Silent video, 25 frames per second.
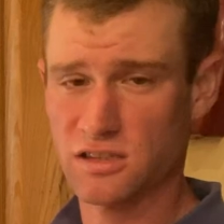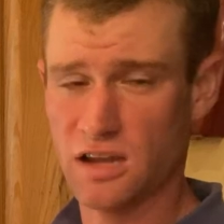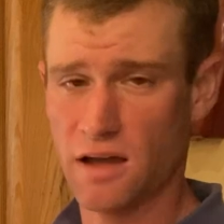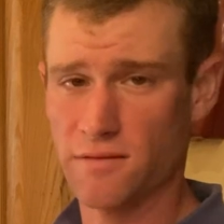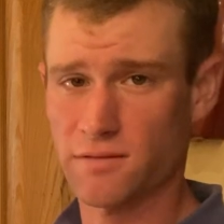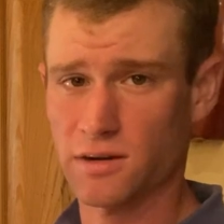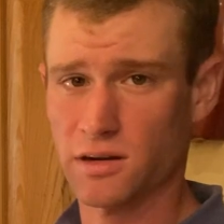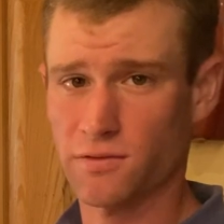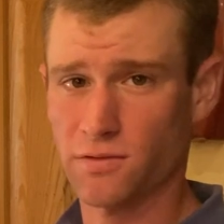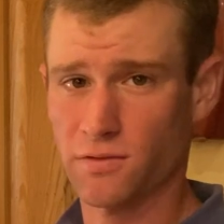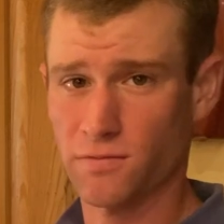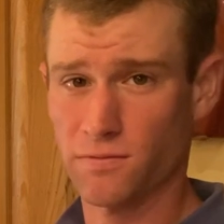
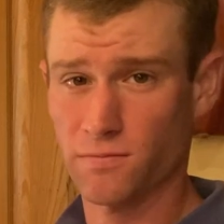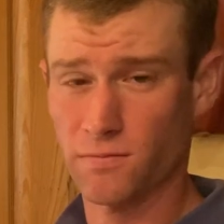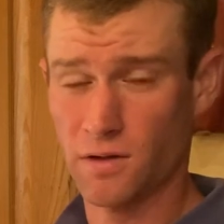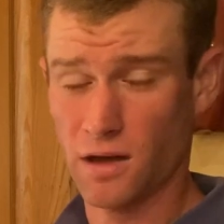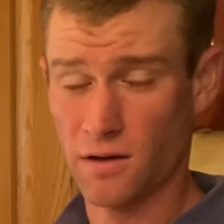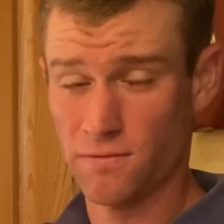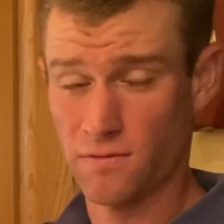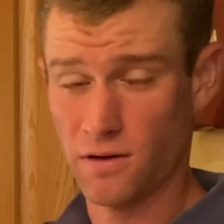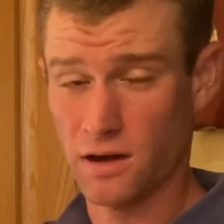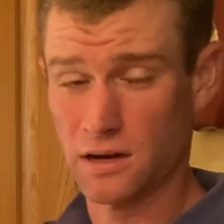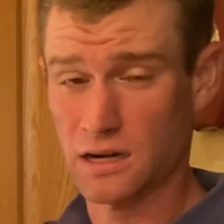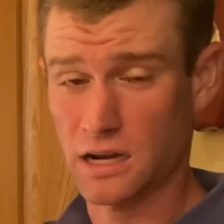having a
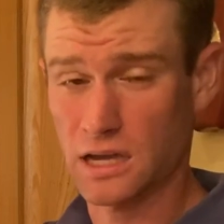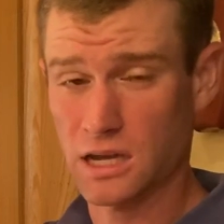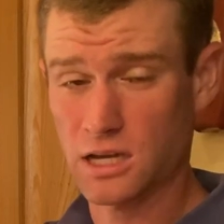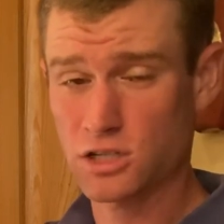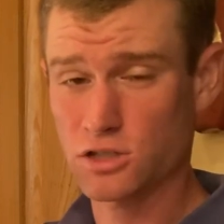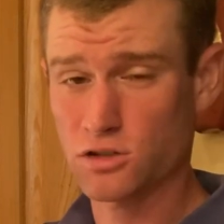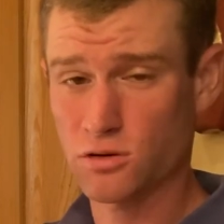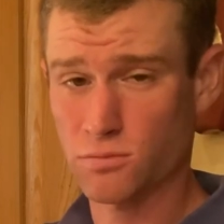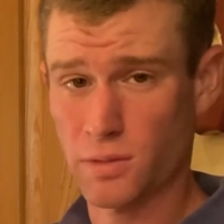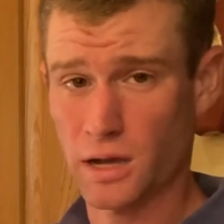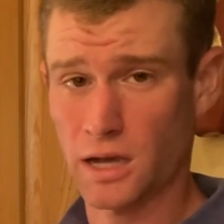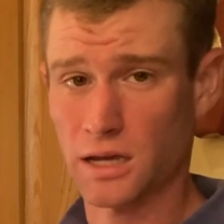
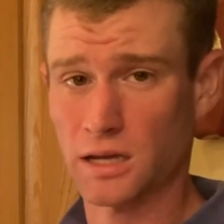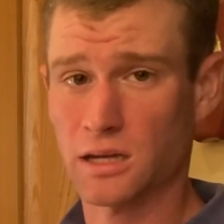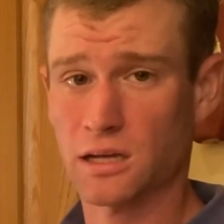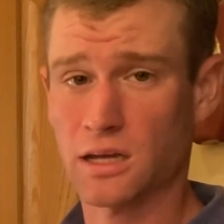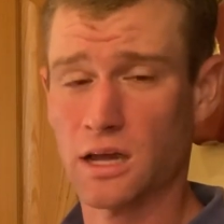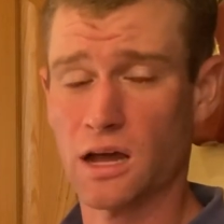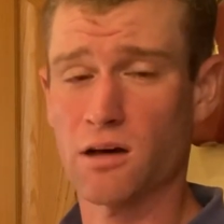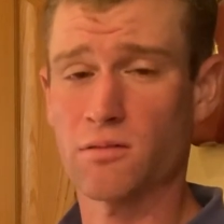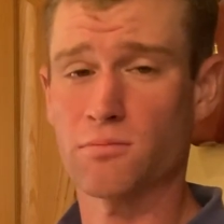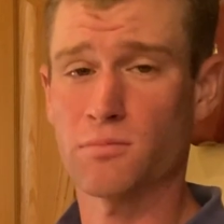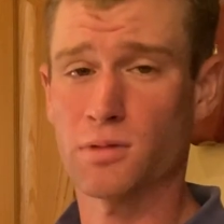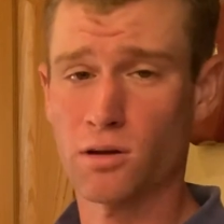financial bank
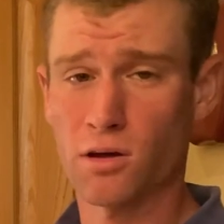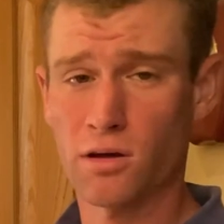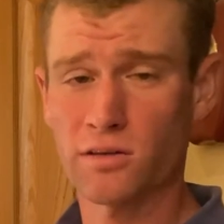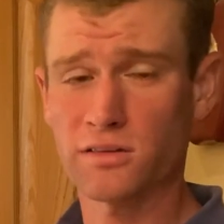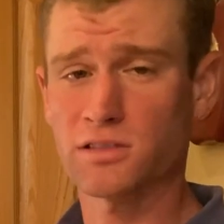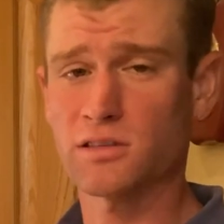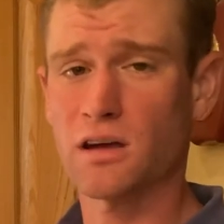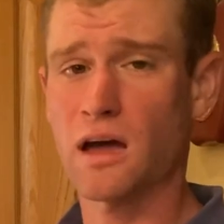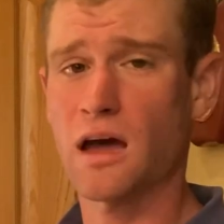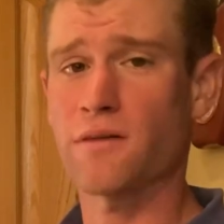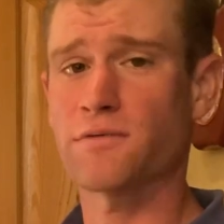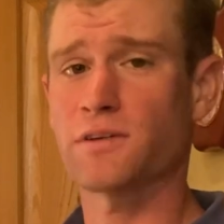account, but
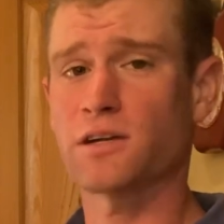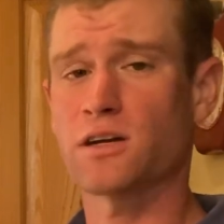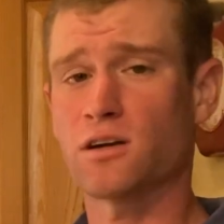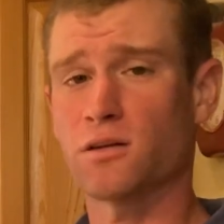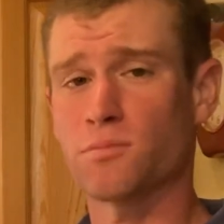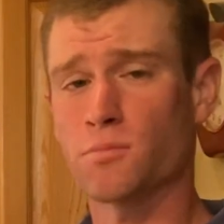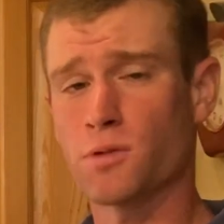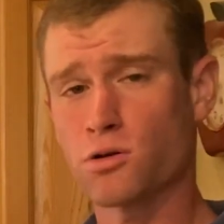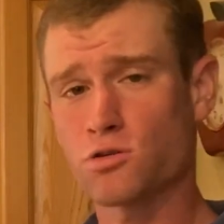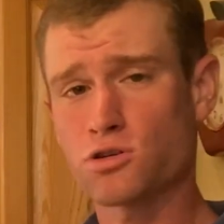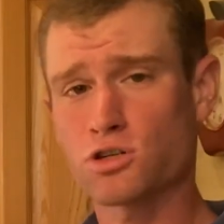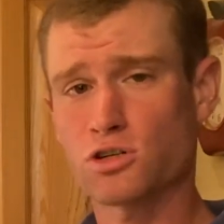also having an
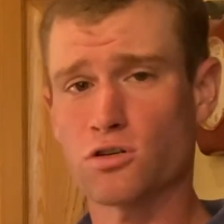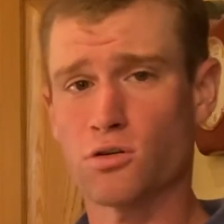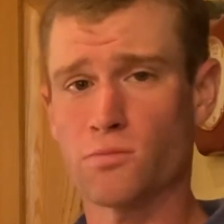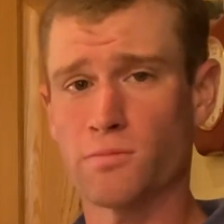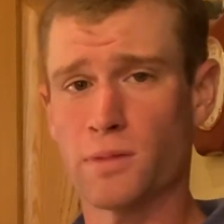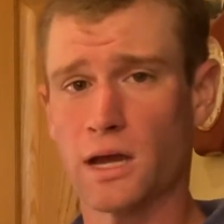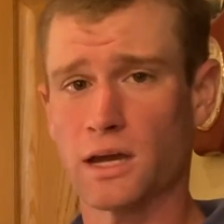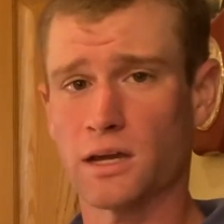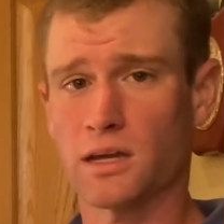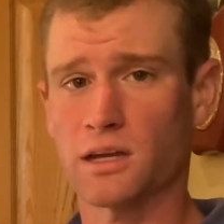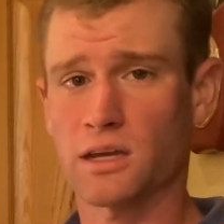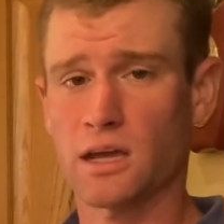emotional
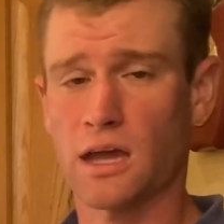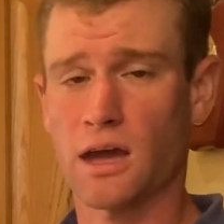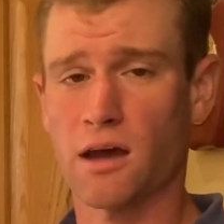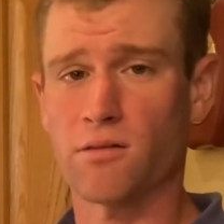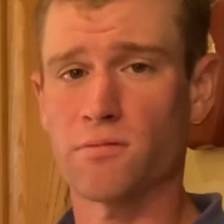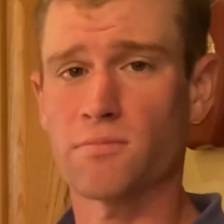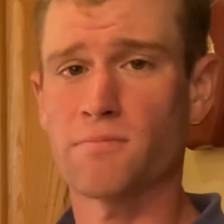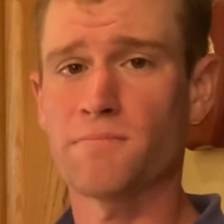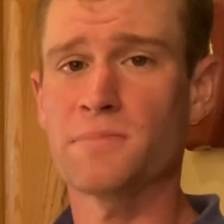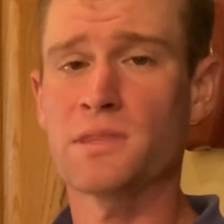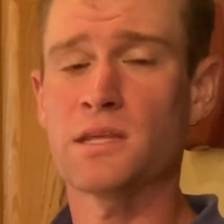bank account.